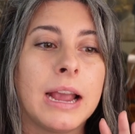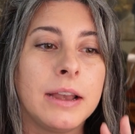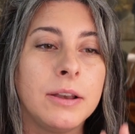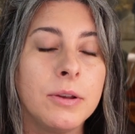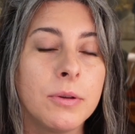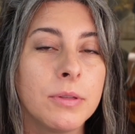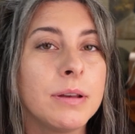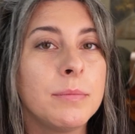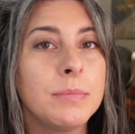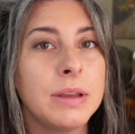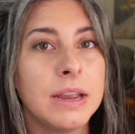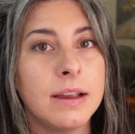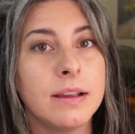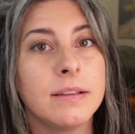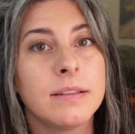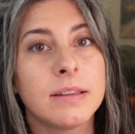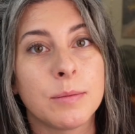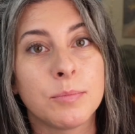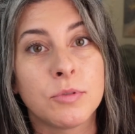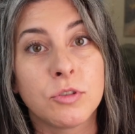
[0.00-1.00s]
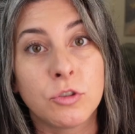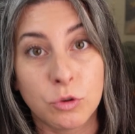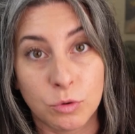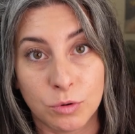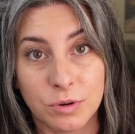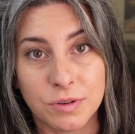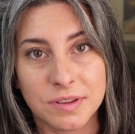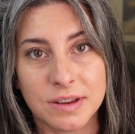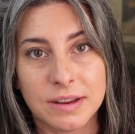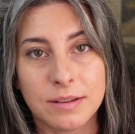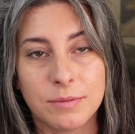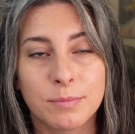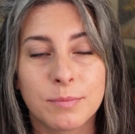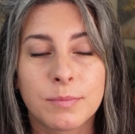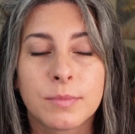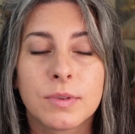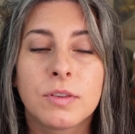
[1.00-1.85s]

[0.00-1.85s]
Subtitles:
I know that I'm taking steps towards it.